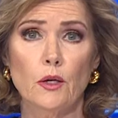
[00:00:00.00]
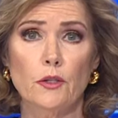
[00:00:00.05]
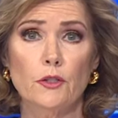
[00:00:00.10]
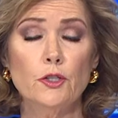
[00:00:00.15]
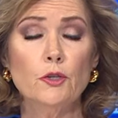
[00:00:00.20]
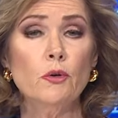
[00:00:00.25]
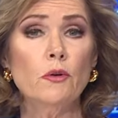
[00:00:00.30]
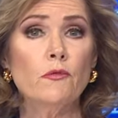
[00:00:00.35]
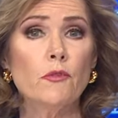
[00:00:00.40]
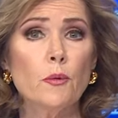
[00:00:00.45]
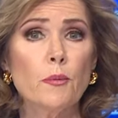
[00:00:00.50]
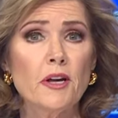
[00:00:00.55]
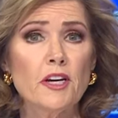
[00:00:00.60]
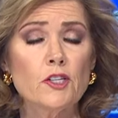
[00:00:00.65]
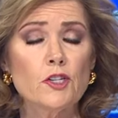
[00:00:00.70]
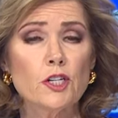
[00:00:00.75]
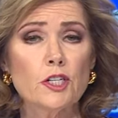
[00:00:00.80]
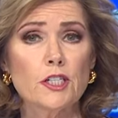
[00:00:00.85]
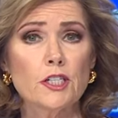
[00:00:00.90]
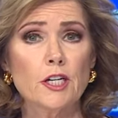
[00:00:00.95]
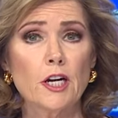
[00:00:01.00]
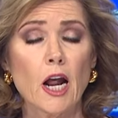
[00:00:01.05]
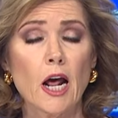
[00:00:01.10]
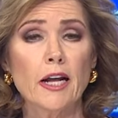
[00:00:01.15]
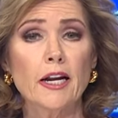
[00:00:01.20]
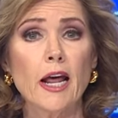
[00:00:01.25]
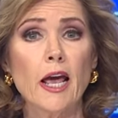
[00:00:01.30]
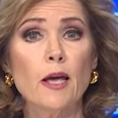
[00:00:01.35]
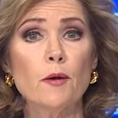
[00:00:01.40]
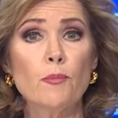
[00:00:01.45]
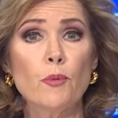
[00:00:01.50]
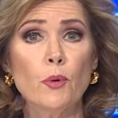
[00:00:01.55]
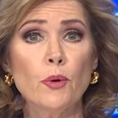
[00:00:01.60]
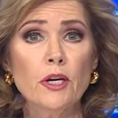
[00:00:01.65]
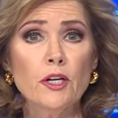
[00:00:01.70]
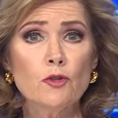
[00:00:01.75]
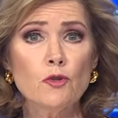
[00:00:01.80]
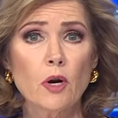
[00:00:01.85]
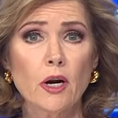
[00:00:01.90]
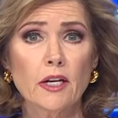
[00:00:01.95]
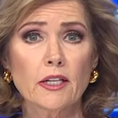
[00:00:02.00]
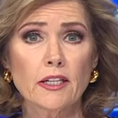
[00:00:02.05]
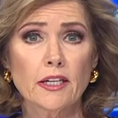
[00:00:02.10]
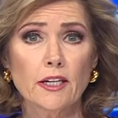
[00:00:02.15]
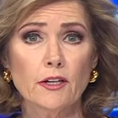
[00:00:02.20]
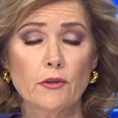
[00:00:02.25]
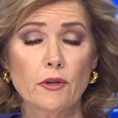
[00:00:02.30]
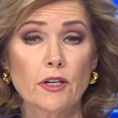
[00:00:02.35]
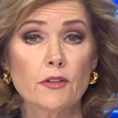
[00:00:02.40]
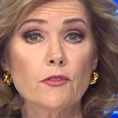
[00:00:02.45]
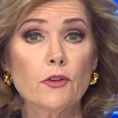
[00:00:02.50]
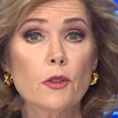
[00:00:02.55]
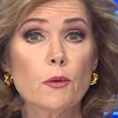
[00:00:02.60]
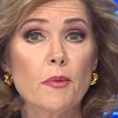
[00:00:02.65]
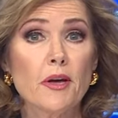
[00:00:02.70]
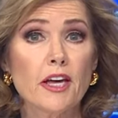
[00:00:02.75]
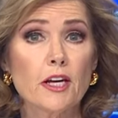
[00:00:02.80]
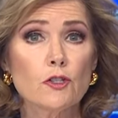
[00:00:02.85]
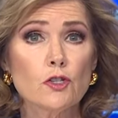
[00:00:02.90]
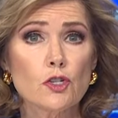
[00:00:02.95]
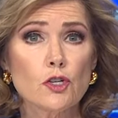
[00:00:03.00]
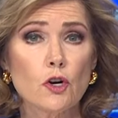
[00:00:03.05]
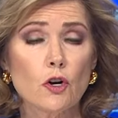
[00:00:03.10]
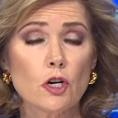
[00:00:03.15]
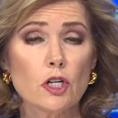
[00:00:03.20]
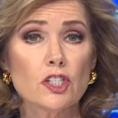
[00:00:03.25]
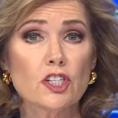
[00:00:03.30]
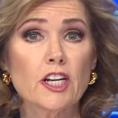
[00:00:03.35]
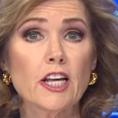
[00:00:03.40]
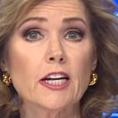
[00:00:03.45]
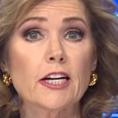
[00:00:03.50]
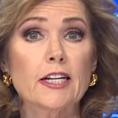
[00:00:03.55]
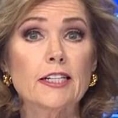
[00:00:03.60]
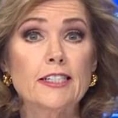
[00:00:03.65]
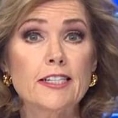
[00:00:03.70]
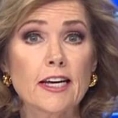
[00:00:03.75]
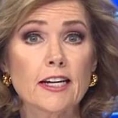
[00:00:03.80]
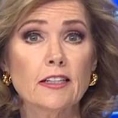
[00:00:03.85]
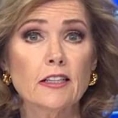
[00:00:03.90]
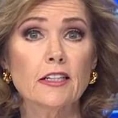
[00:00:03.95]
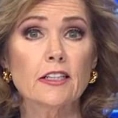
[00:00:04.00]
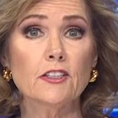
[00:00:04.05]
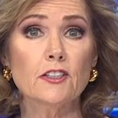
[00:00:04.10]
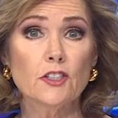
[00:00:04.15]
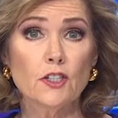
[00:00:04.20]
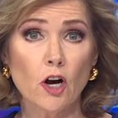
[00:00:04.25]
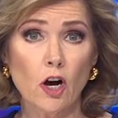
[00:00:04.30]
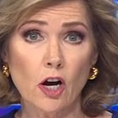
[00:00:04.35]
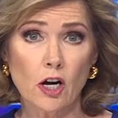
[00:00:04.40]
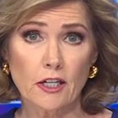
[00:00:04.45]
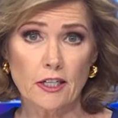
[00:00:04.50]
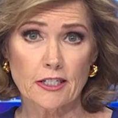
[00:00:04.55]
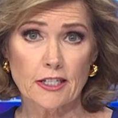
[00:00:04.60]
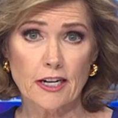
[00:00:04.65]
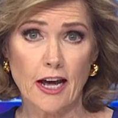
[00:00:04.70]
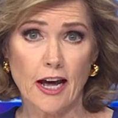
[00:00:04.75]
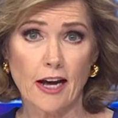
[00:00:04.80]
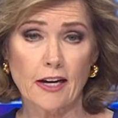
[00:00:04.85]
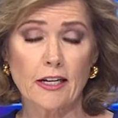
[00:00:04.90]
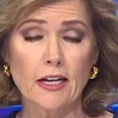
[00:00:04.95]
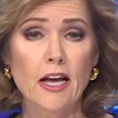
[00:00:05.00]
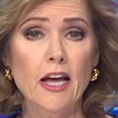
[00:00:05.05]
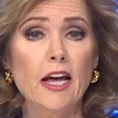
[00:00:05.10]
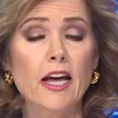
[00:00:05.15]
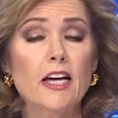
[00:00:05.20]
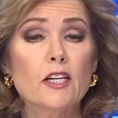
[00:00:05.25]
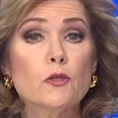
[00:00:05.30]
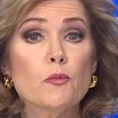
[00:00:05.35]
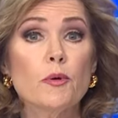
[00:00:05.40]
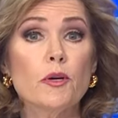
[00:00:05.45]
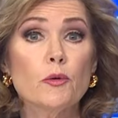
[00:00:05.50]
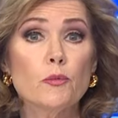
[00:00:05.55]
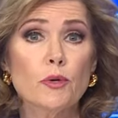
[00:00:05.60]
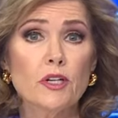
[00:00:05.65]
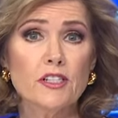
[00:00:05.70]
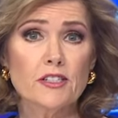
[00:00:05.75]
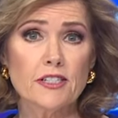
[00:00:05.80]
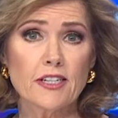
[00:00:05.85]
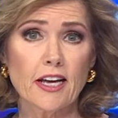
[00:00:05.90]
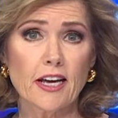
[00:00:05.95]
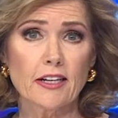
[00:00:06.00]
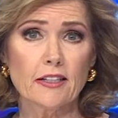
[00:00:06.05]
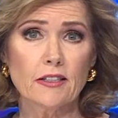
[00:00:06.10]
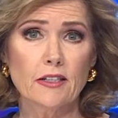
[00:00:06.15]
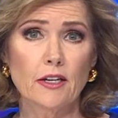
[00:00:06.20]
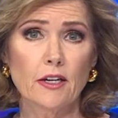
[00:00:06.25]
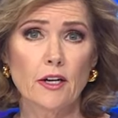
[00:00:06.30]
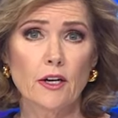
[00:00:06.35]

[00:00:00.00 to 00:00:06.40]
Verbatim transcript: New information tonight a pretrial hearing for the man charged in a deadly dog attack has been reset.